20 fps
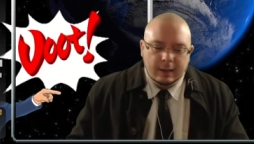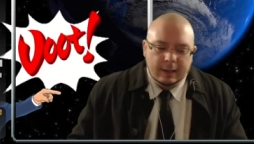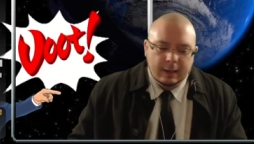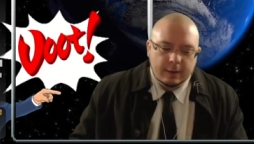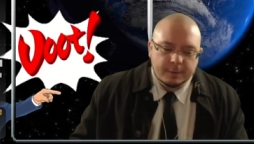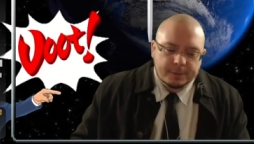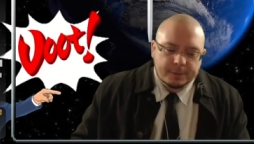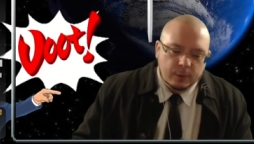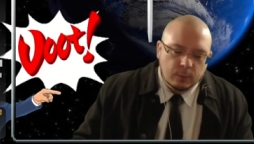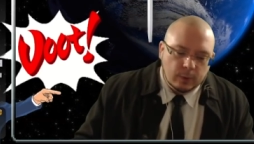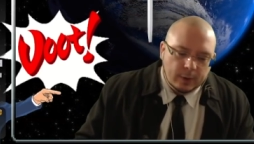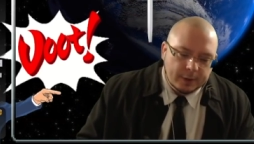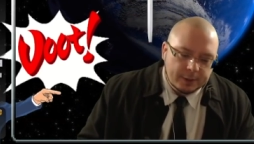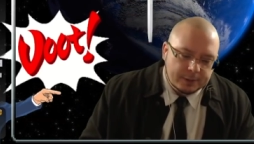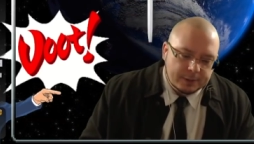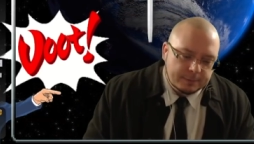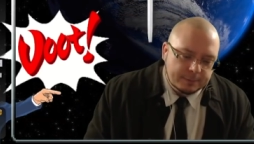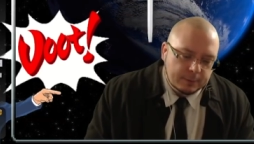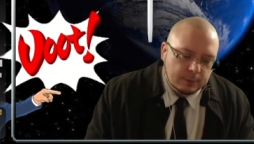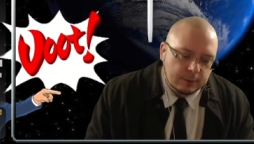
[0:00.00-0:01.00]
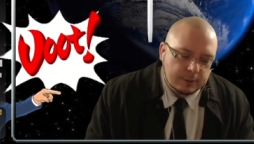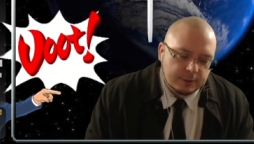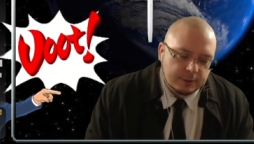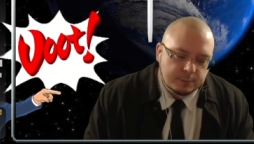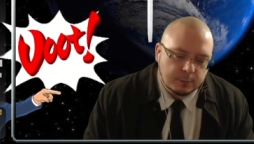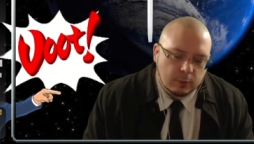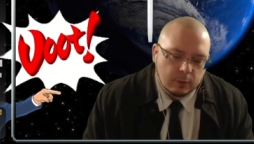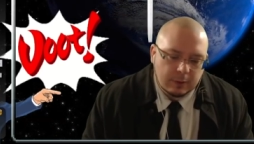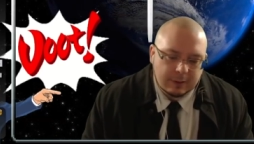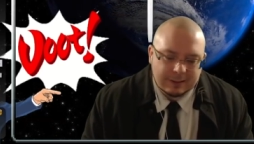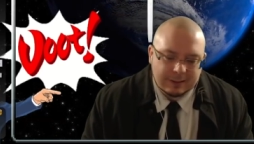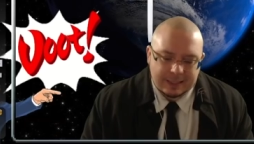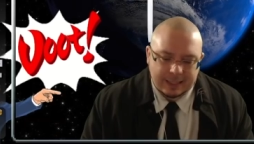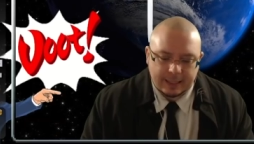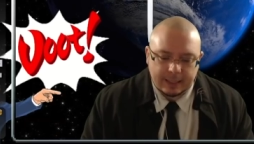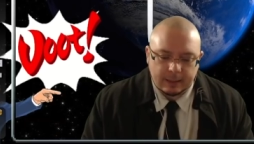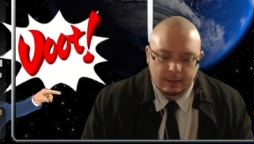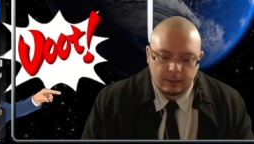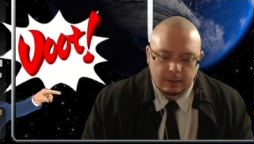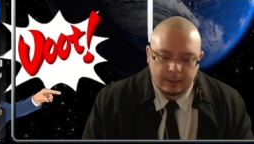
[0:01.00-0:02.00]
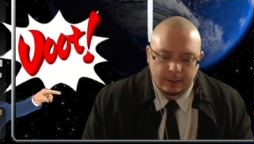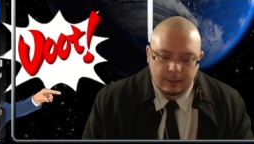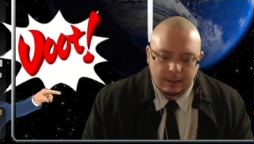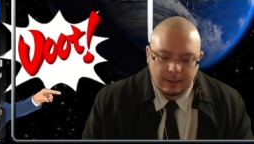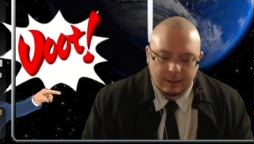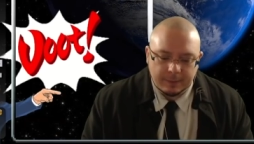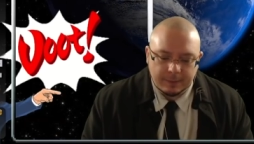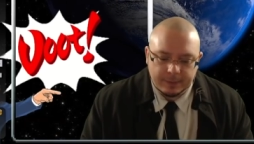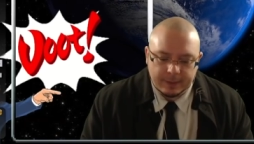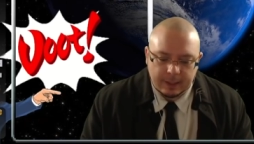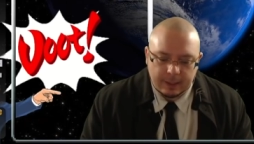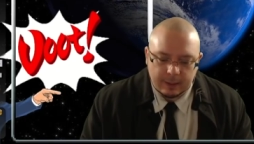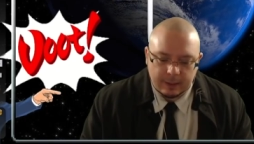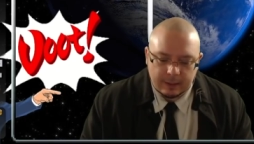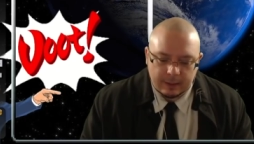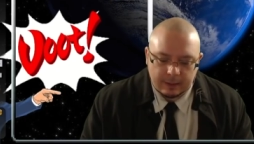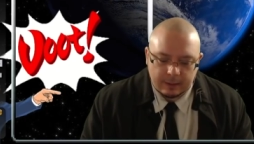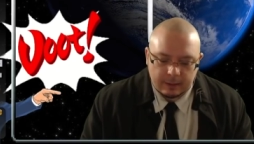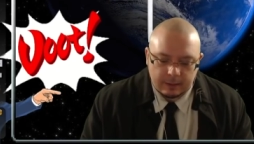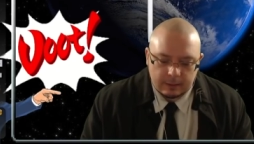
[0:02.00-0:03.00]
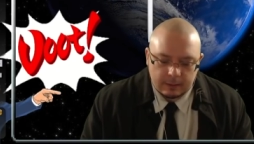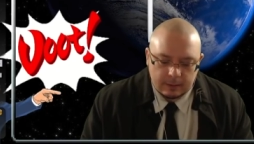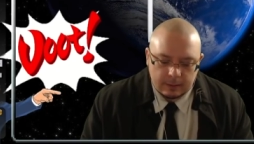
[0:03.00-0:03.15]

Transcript: If they wanted to focus more entirely on the